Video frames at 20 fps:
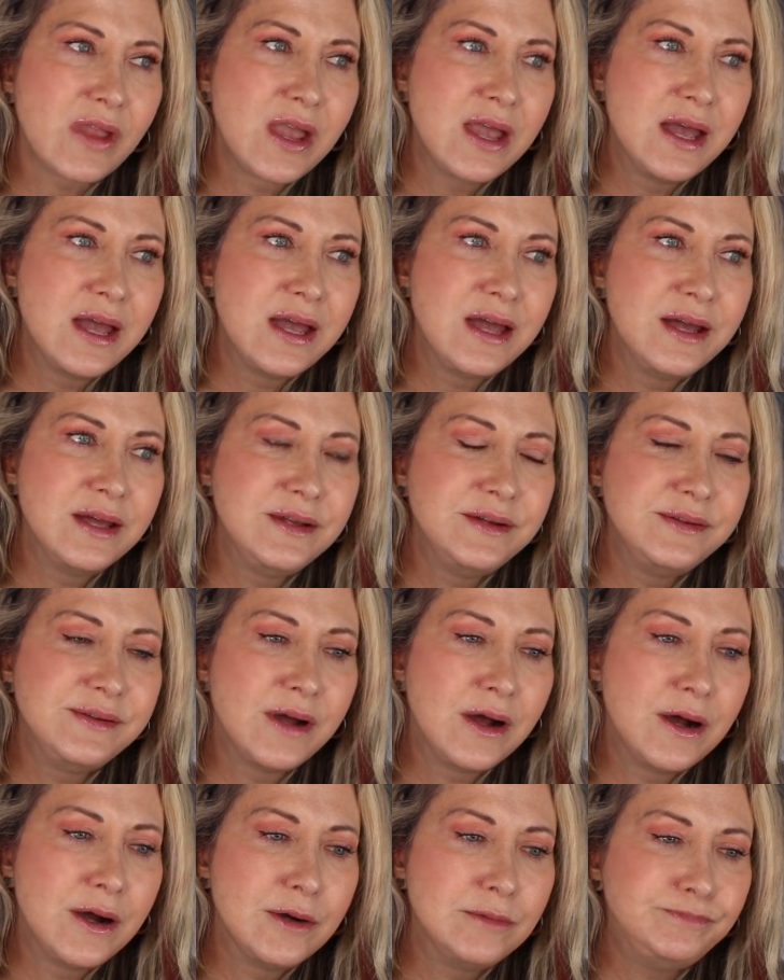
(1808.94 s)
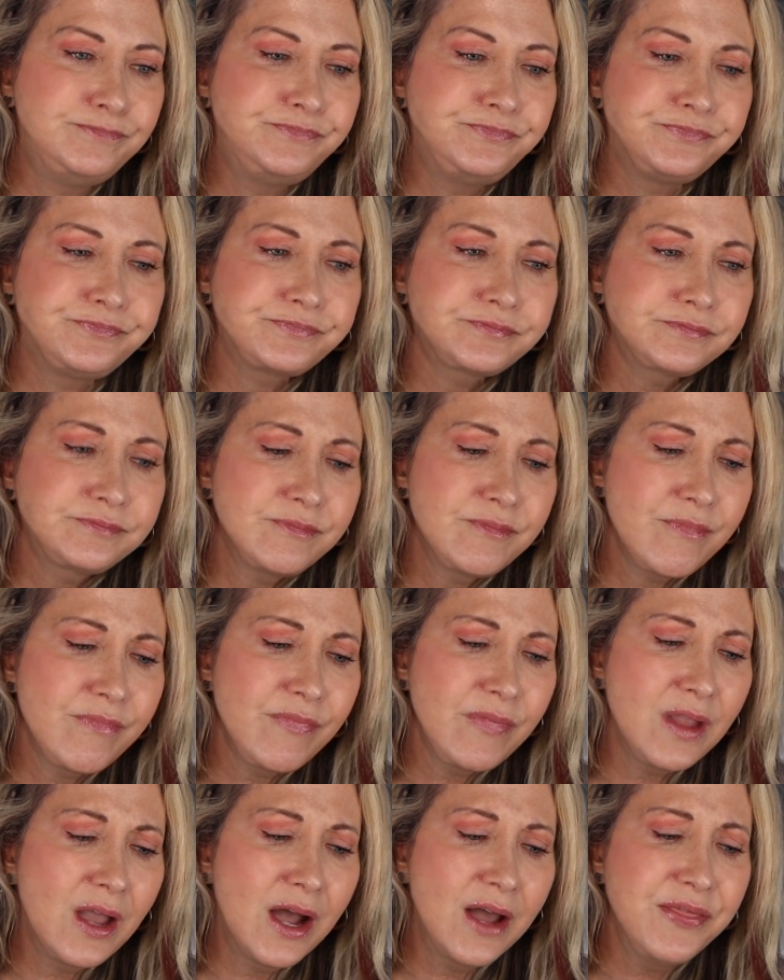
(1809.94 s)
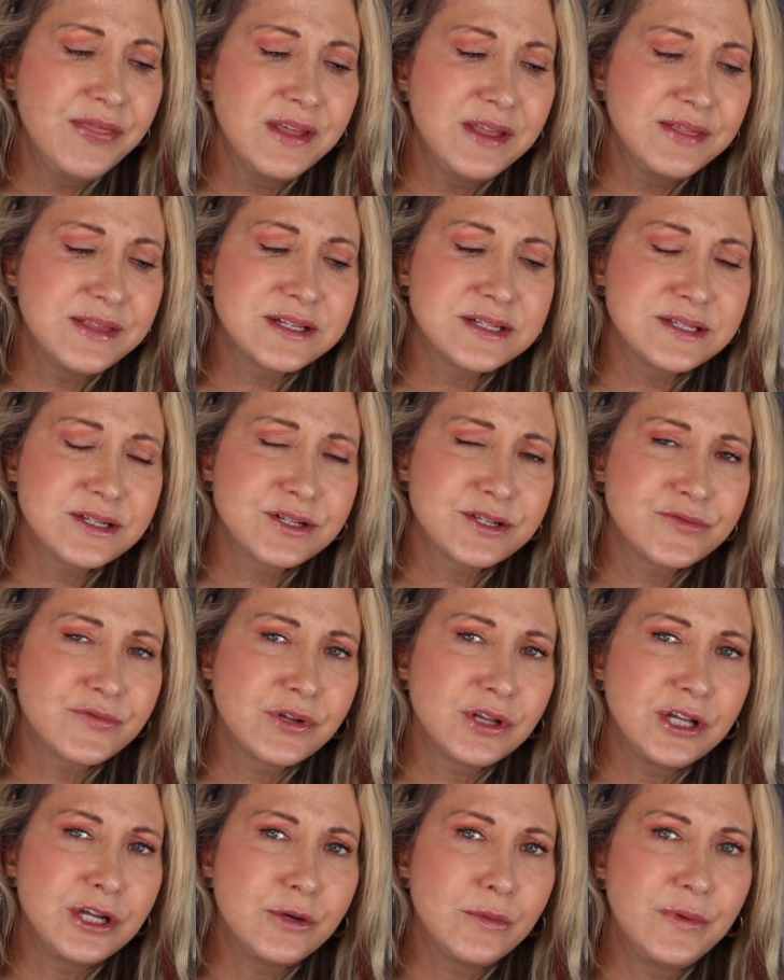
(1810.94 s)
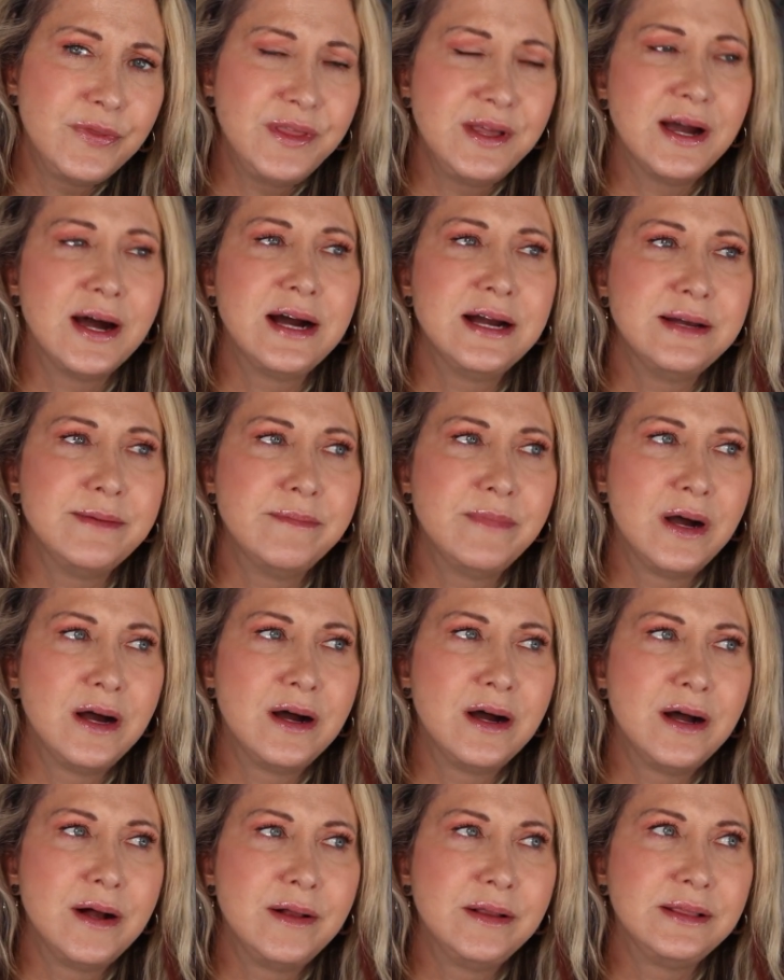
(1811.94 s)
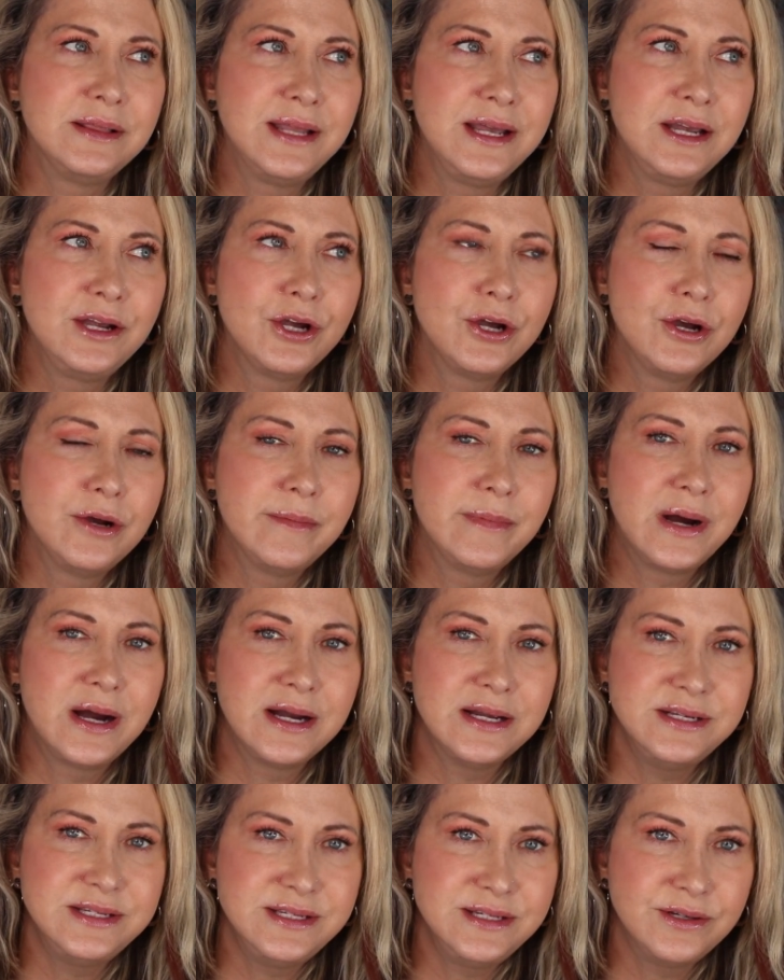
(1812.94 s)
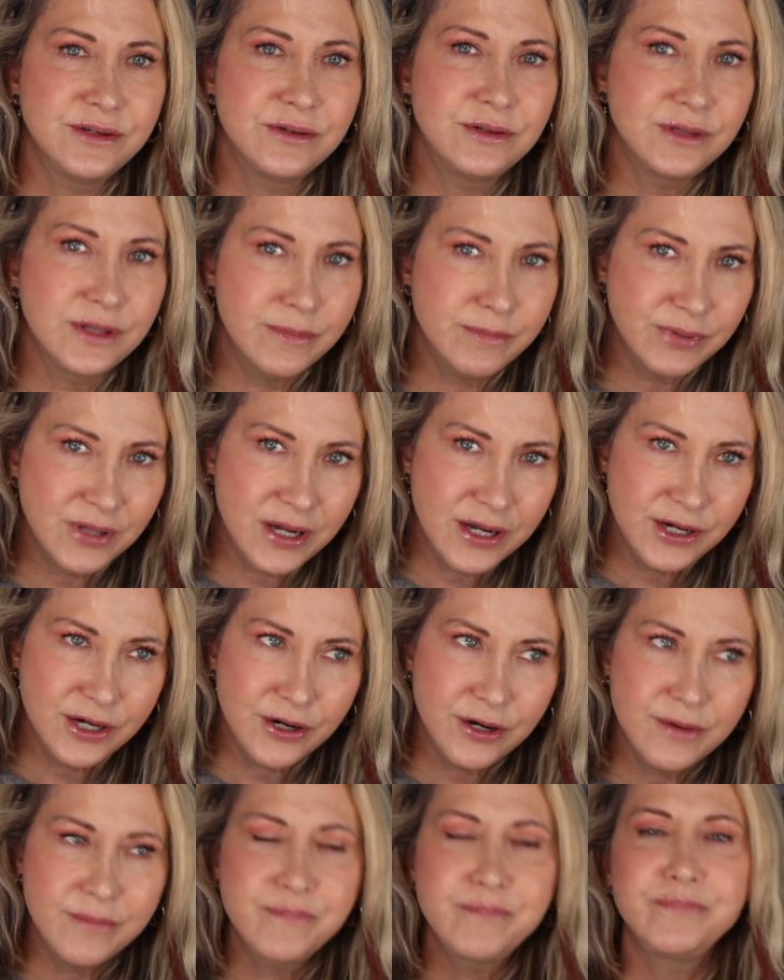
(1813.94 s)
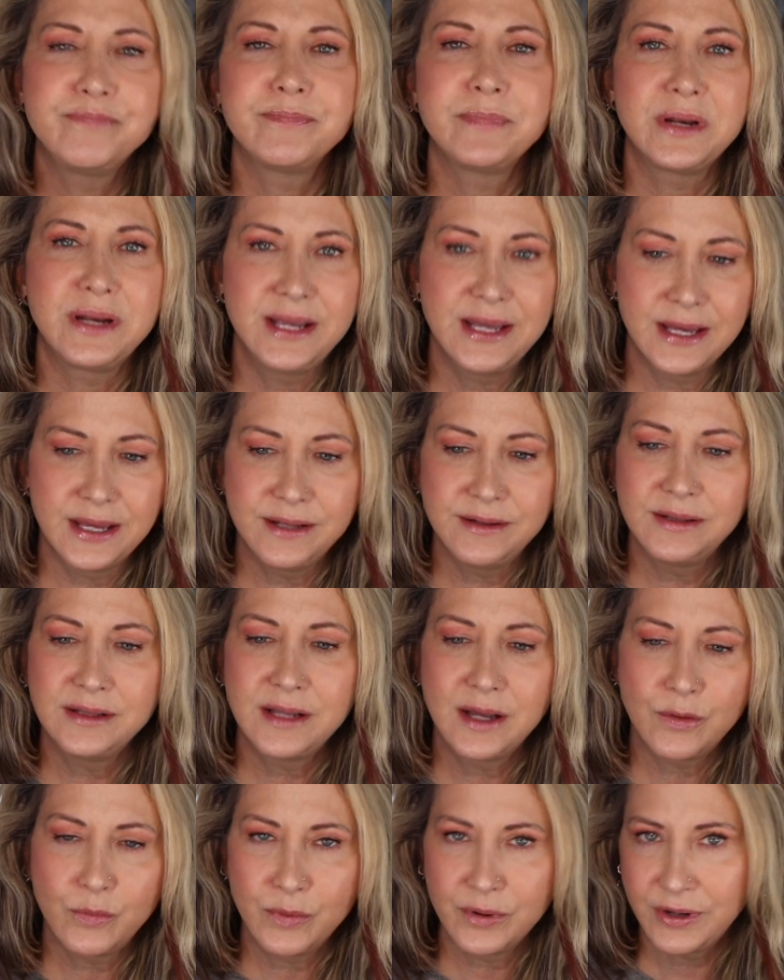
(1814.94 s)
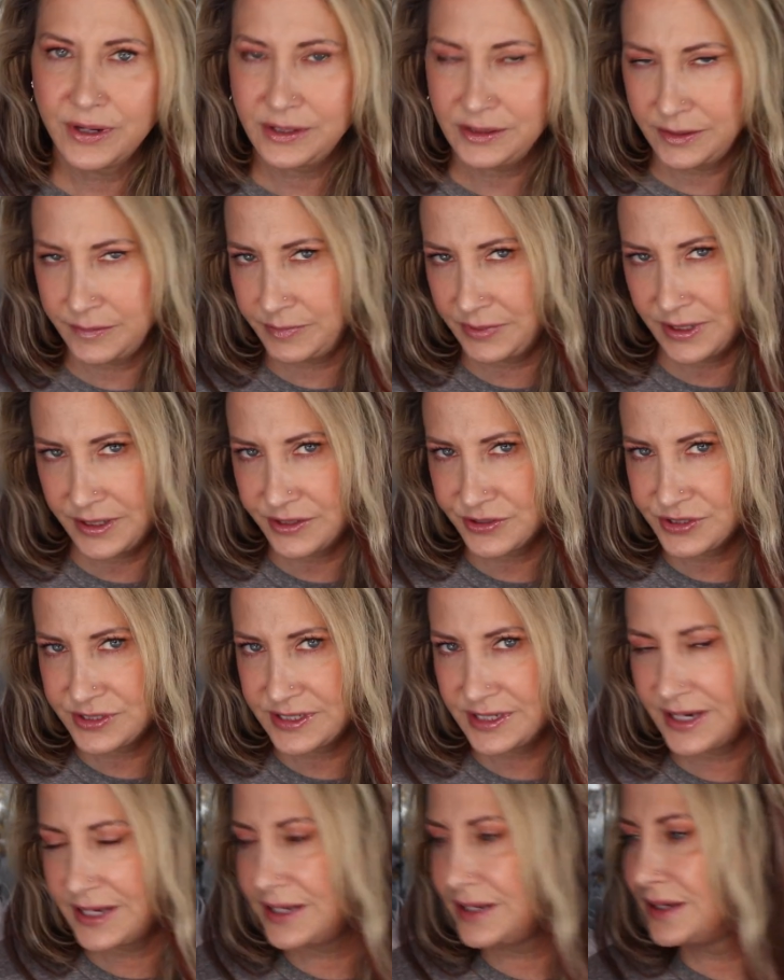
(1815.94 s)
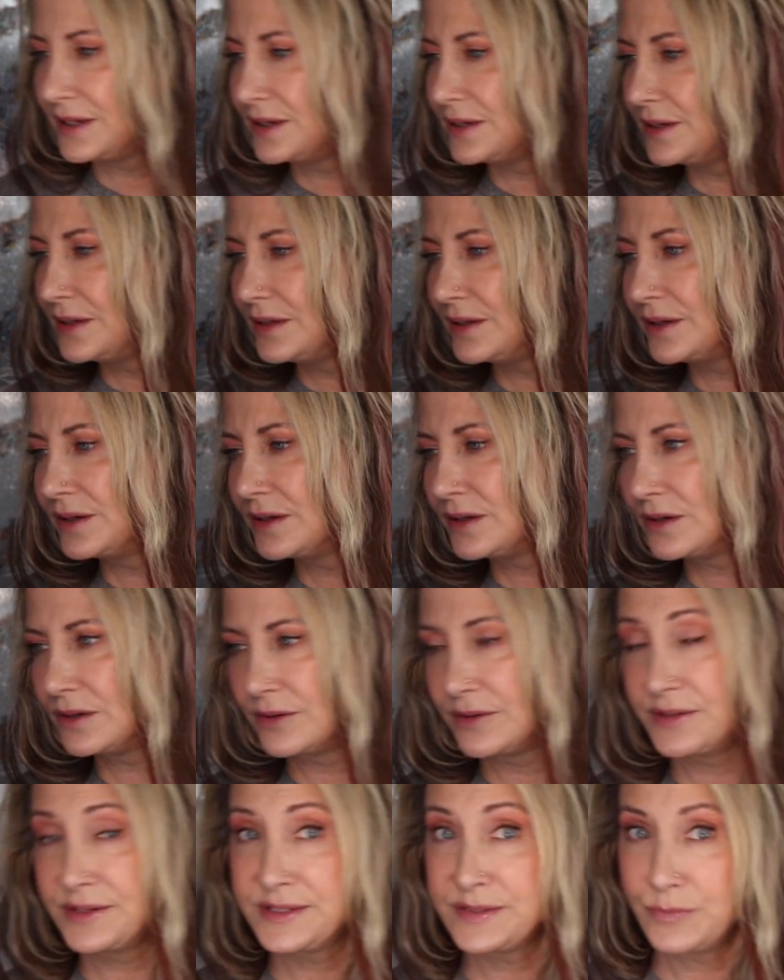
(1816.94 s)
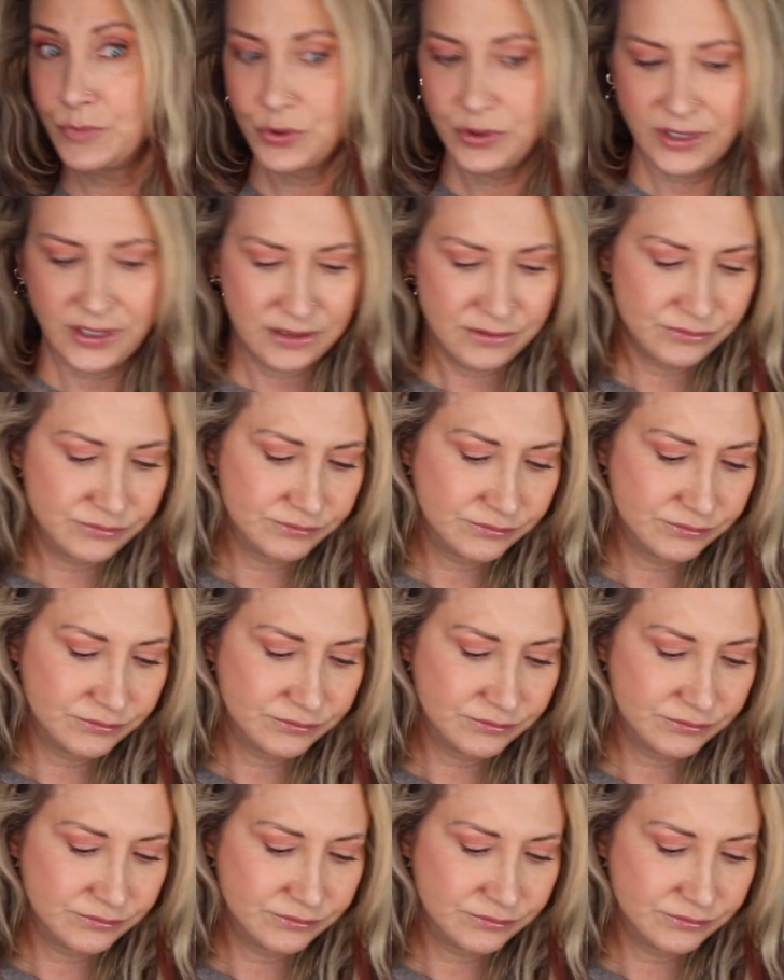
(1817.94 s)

And I think this looks really good with the Lancome Ideal lip liner. But again, not wearing a lip liner today or this morning.